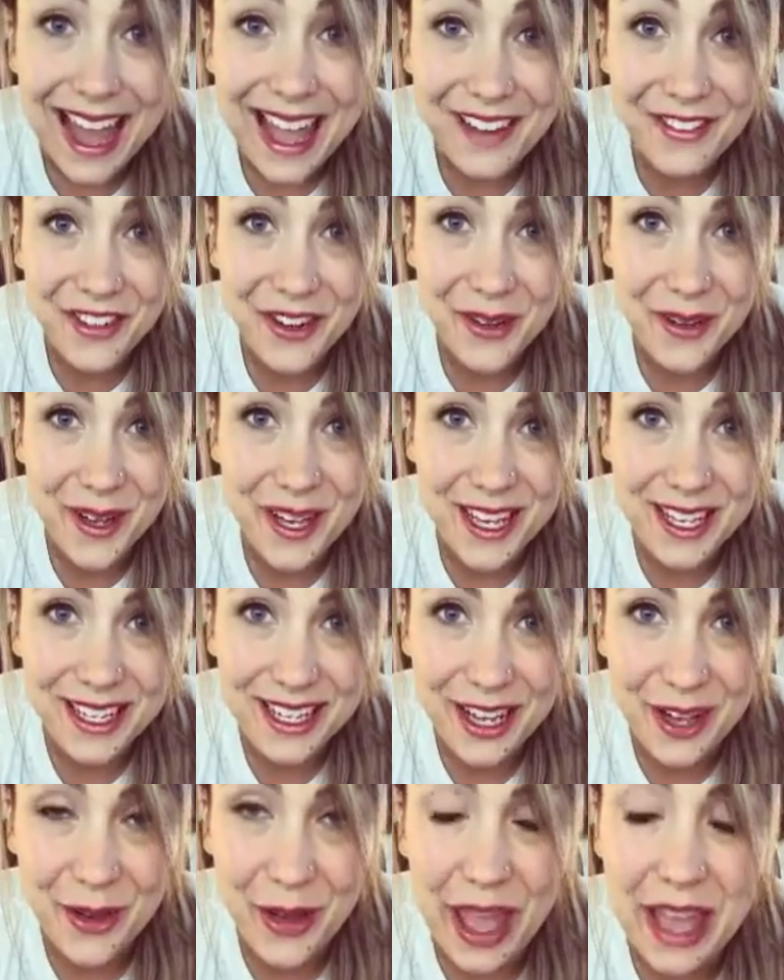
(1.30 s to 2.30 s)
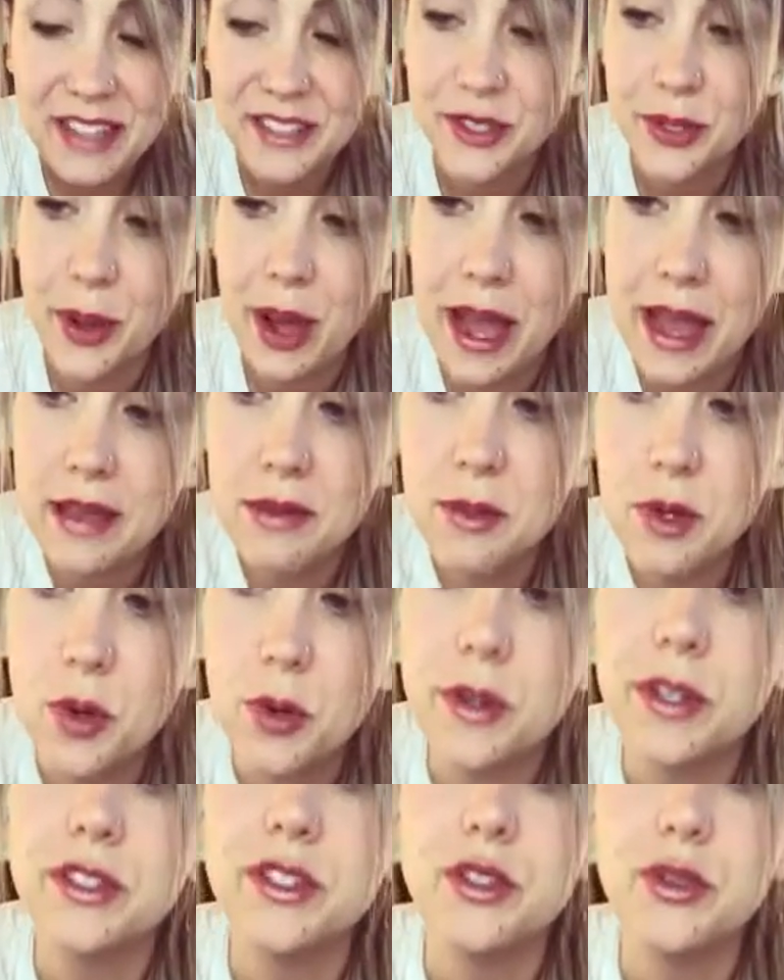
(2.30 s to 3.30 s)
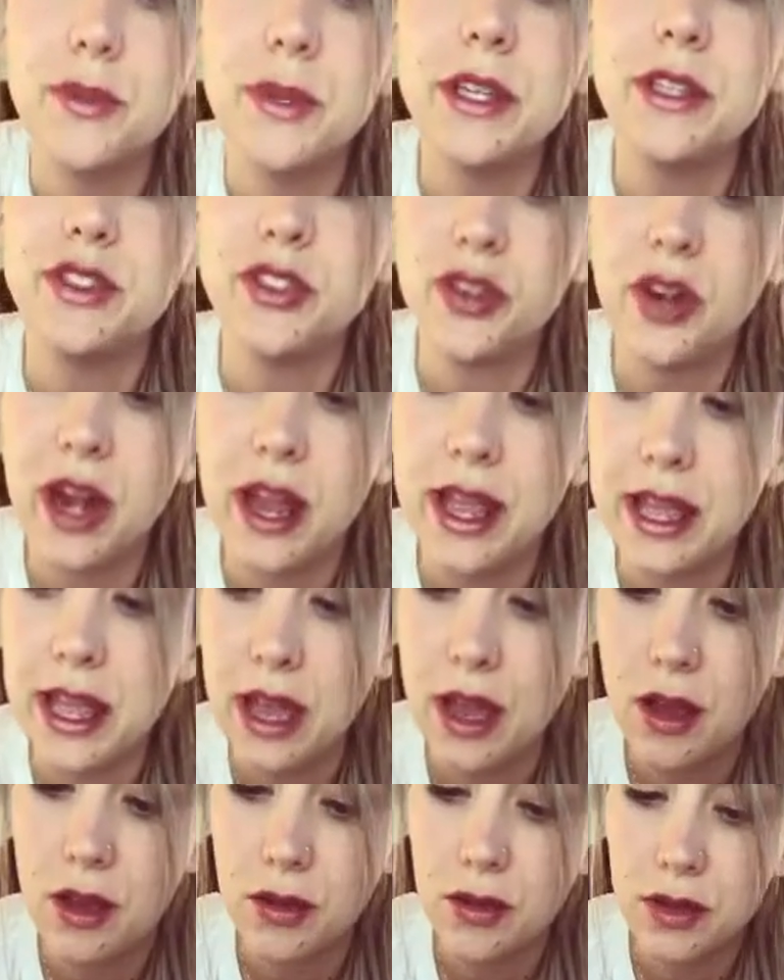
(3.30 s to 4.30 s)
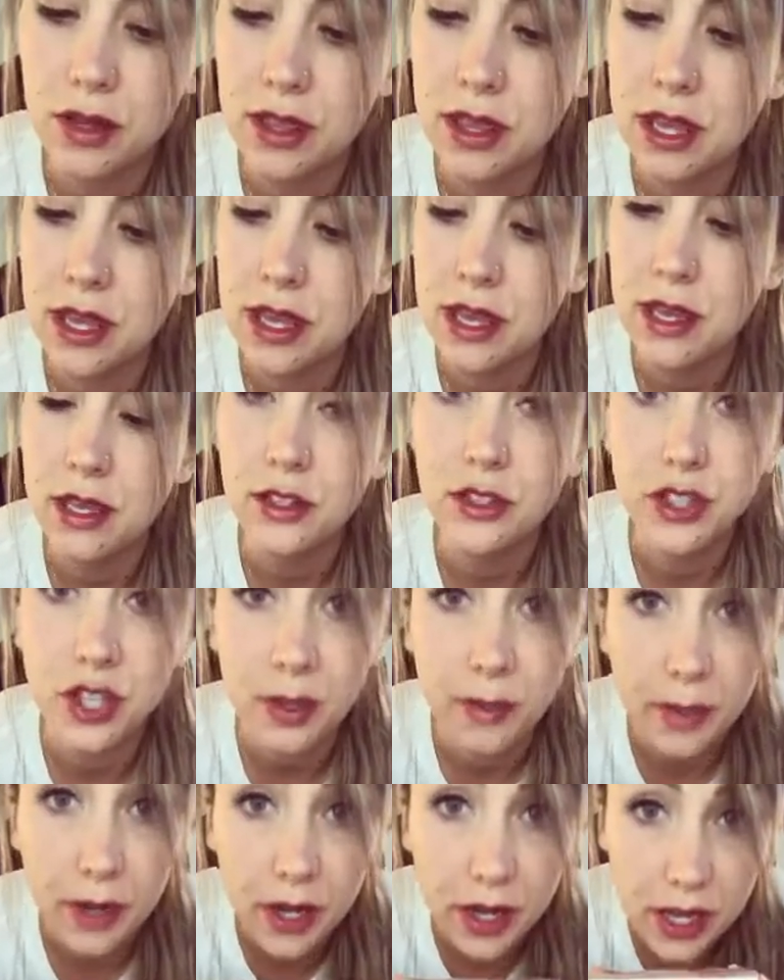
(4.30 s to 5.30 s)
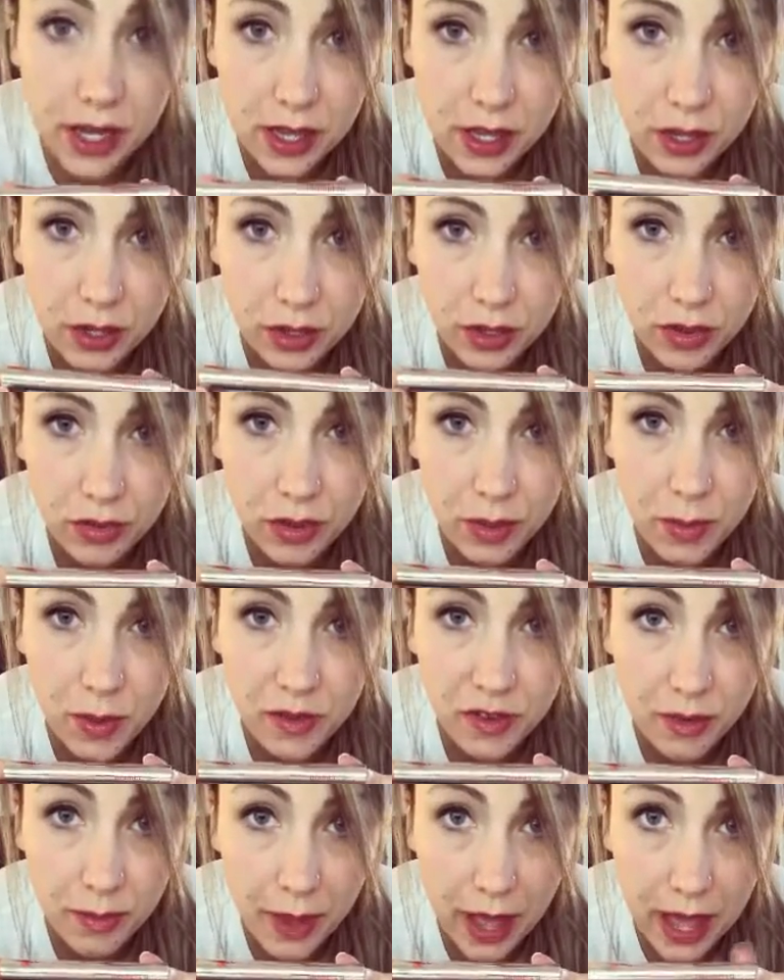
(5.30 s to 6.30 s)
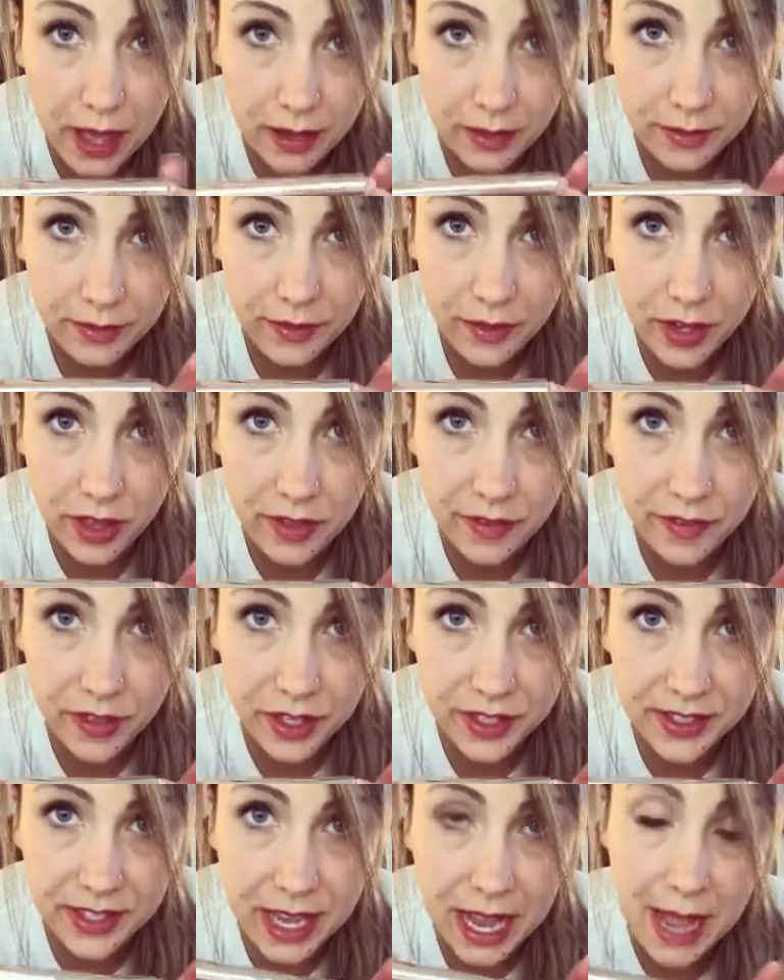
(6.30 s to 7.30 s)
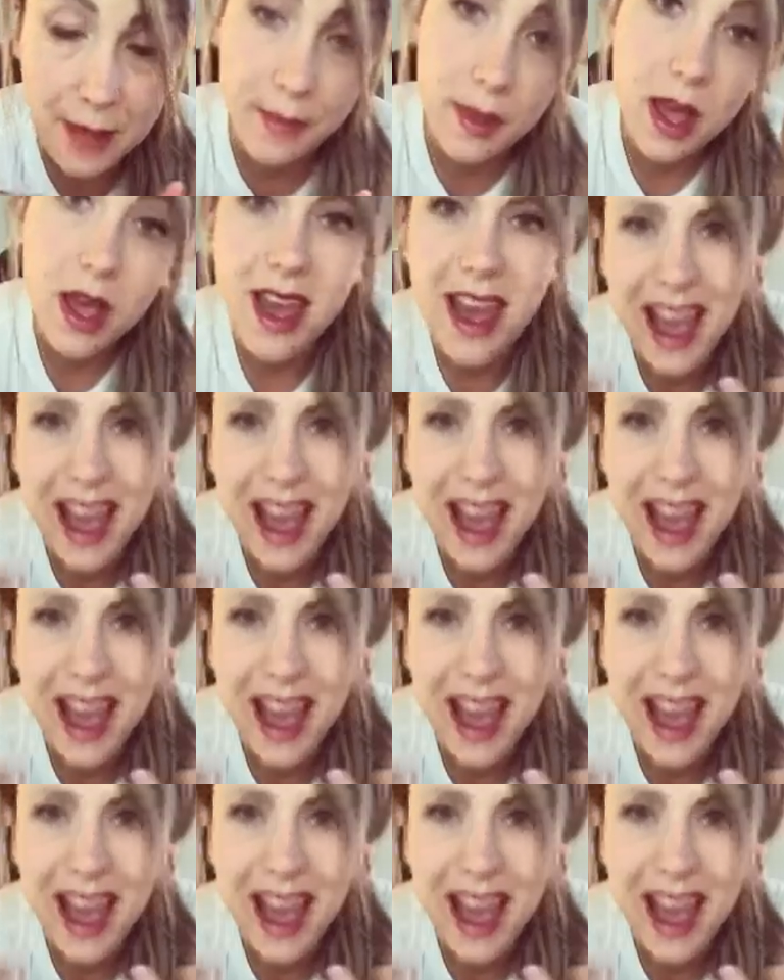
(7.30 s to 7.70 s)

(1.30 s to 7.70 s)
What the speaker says: Hi everyone! Okay, so I'm going to be trying out the Jamberry Cuticle Remover pen for the first time.